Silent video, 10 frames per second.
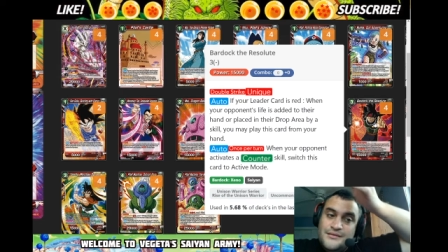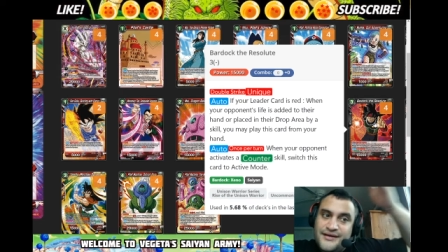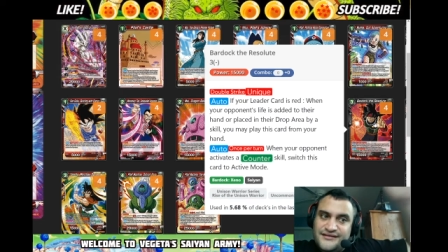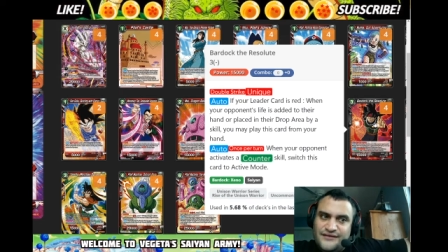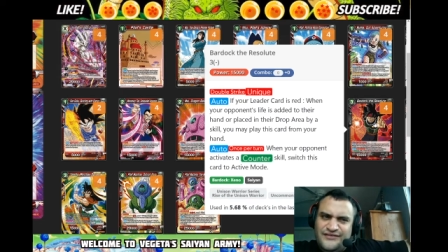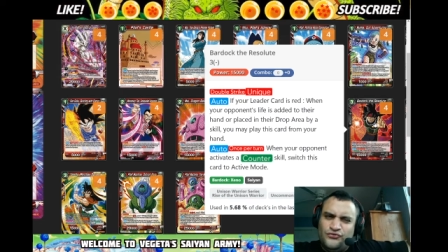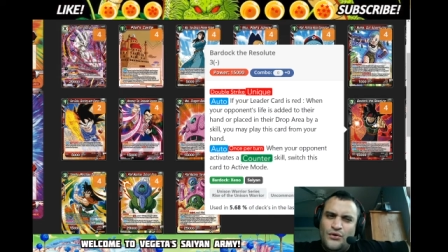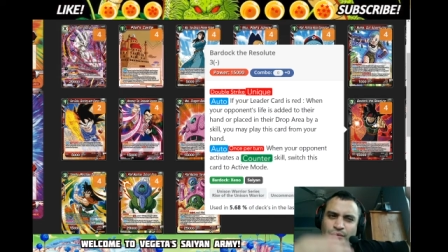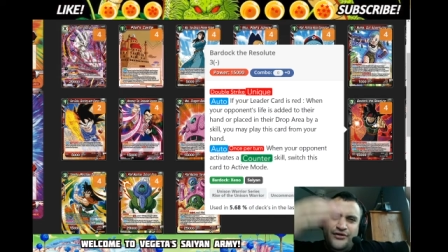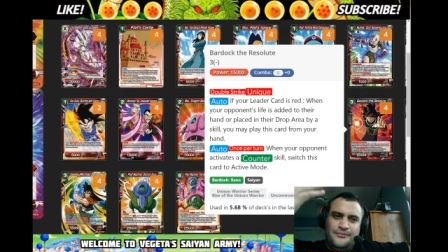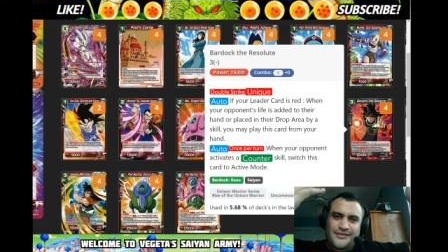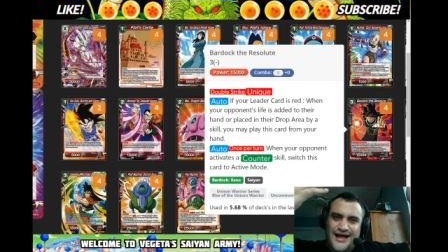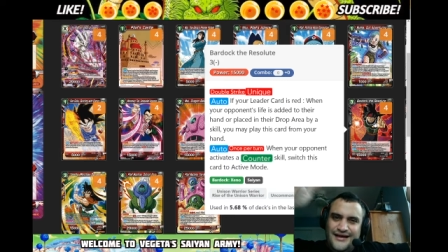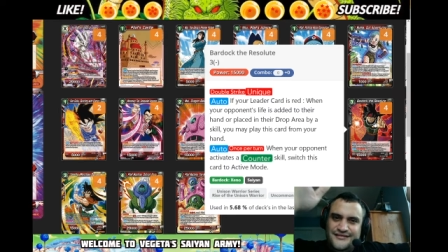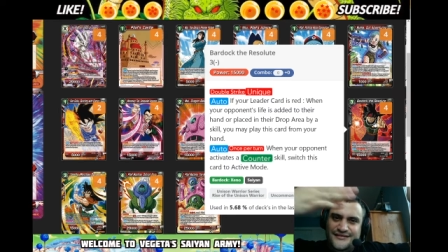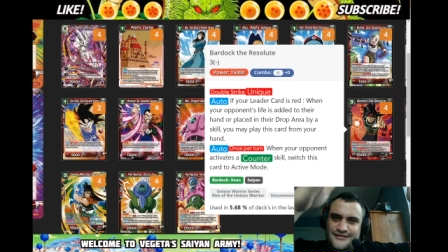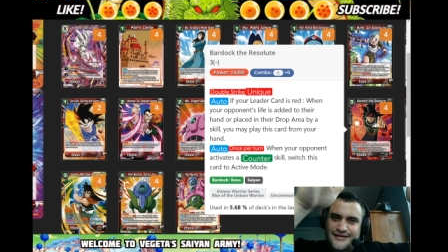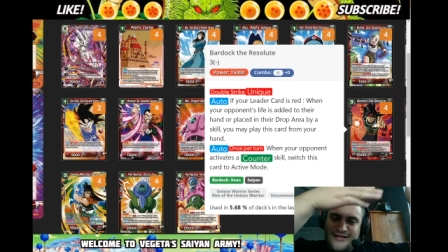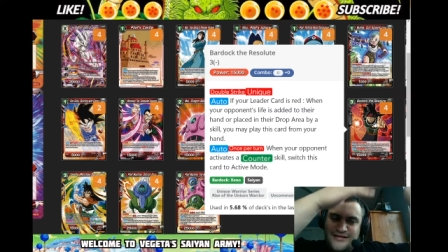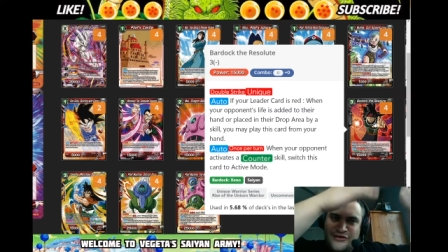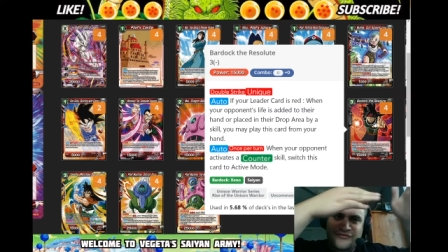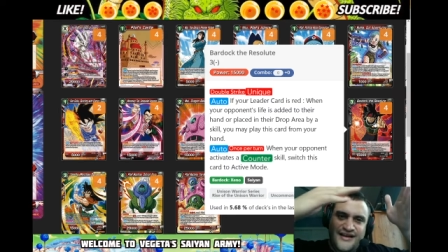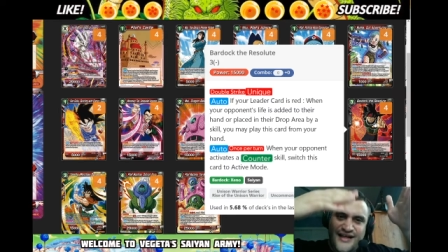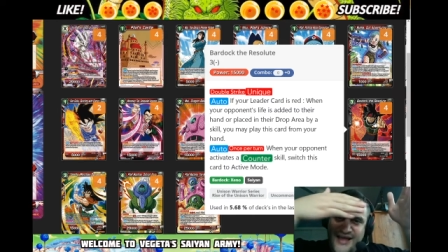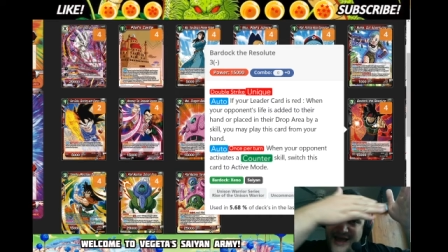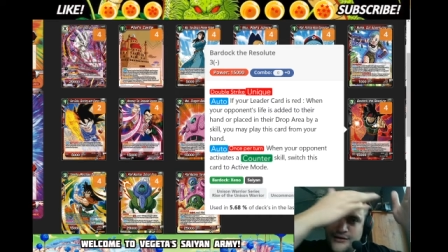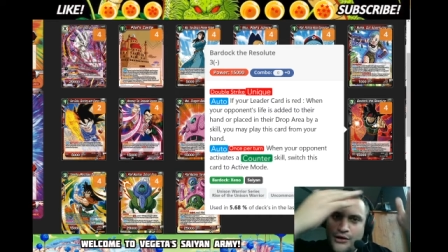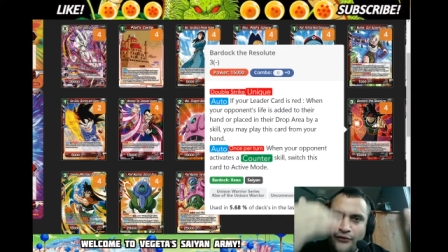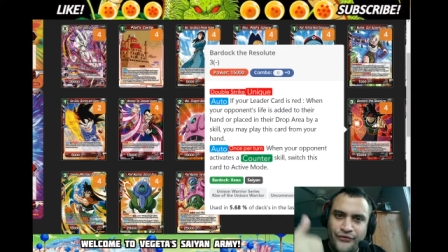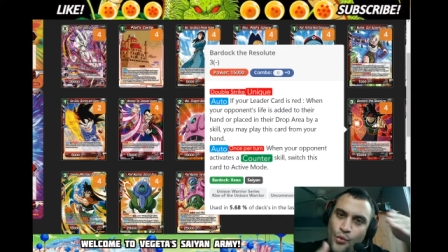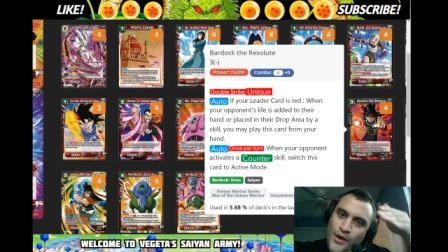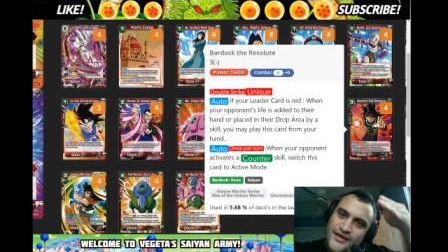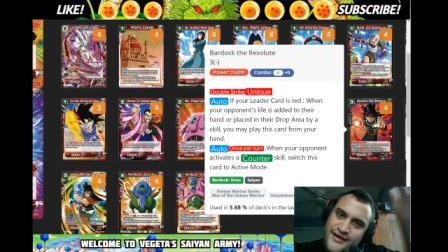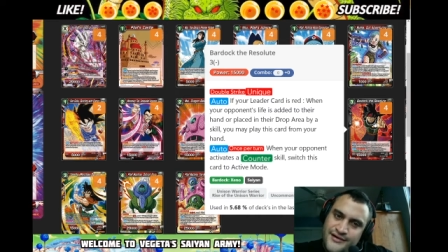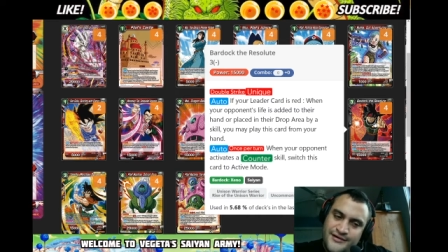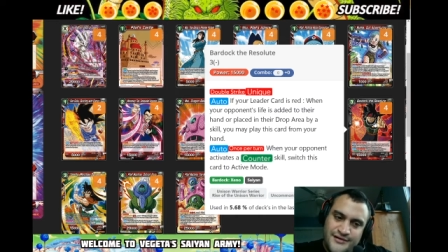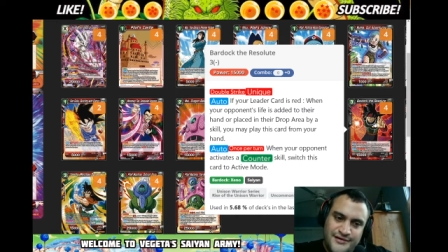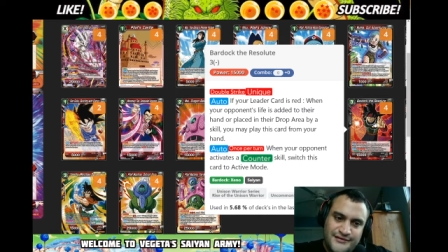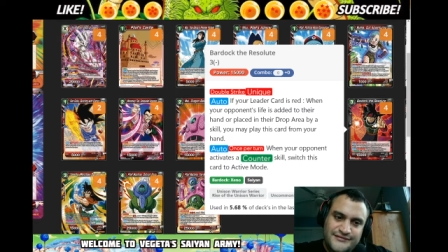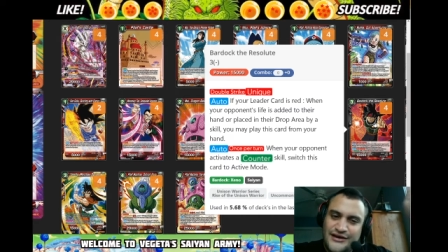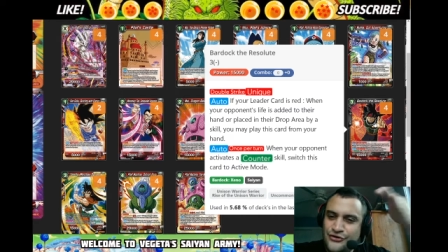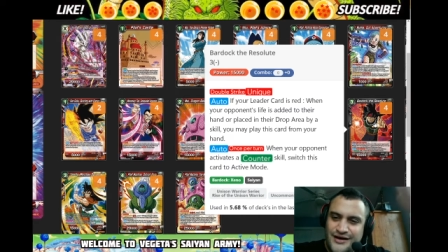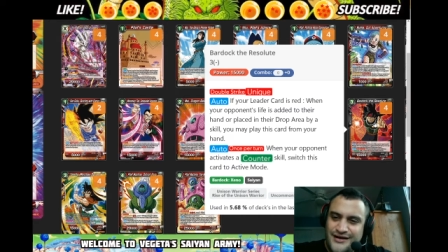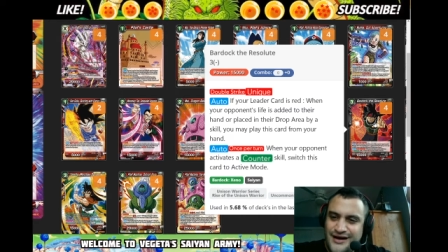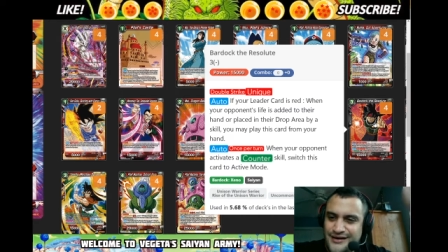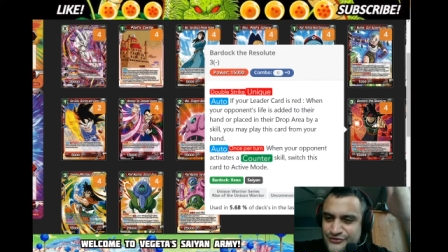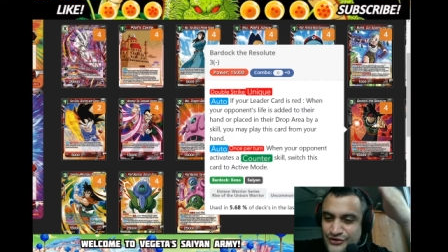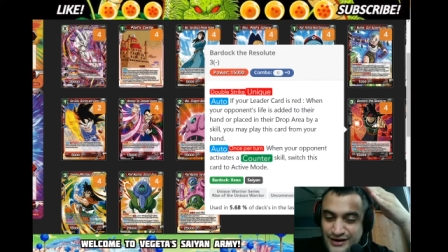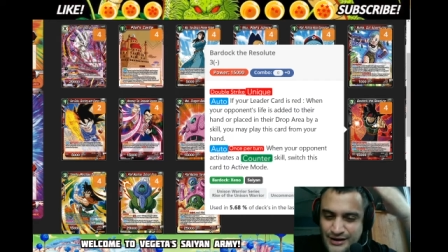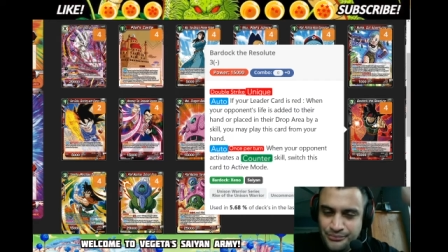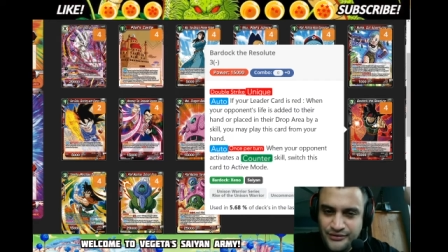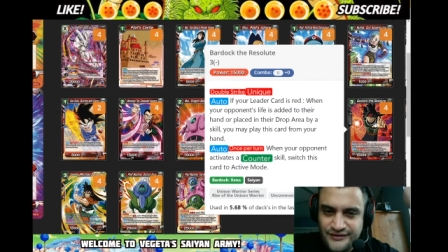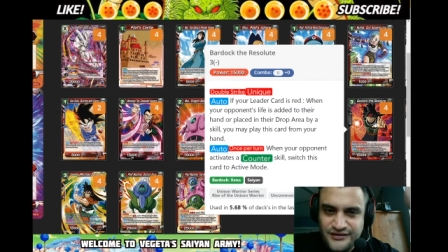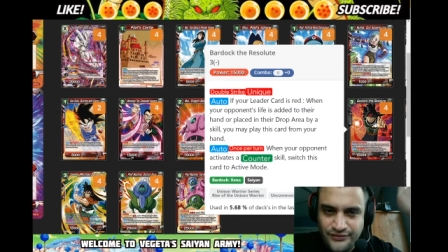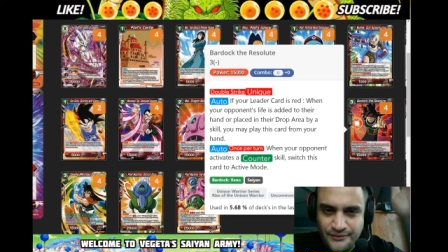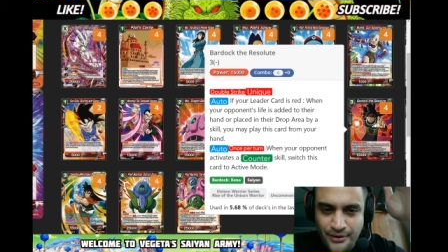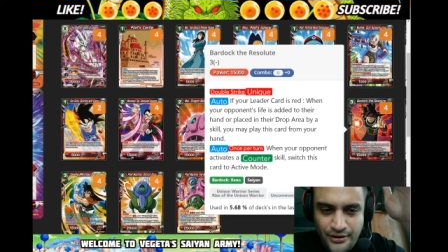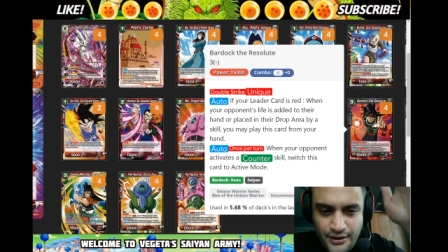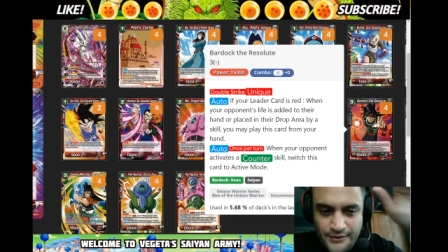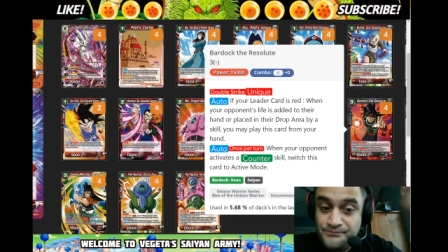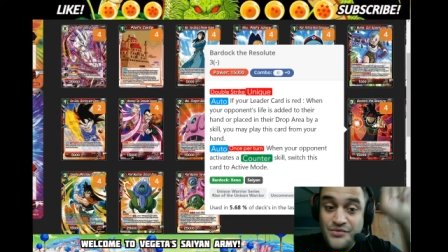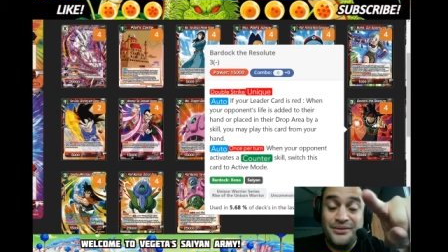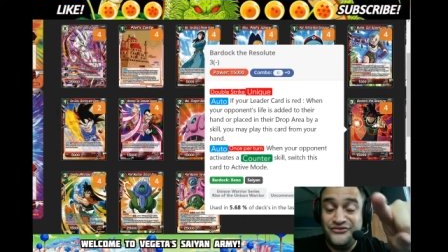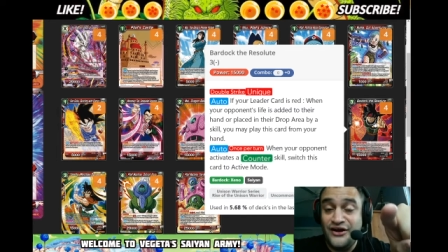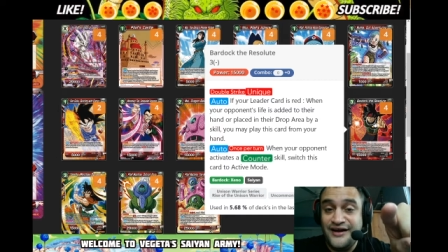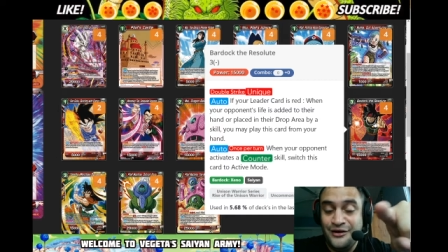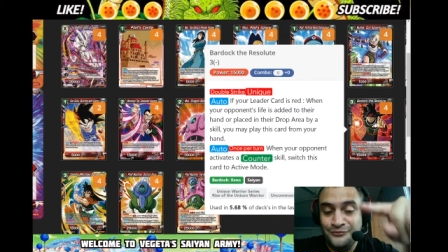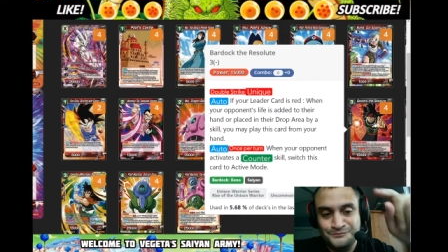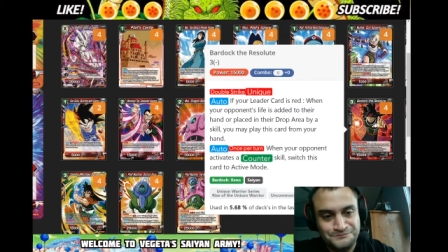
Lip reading: Because if you swing with him last and they use a negate on the way there, then you're not gonna plus off of the Bardock. But check it out.